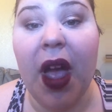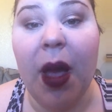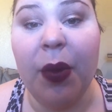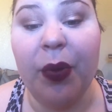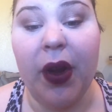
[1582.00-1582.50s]

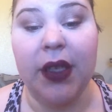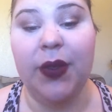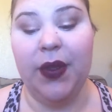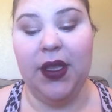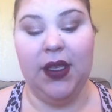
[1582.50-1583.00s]
I'm
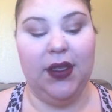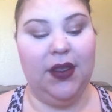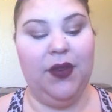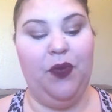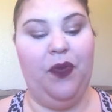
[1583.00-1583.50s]
impressed with
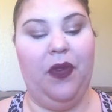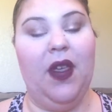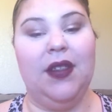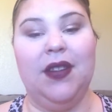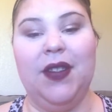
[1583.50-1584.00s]
this.
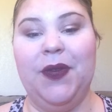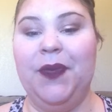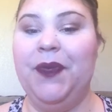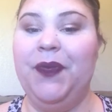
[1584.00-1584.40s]
That's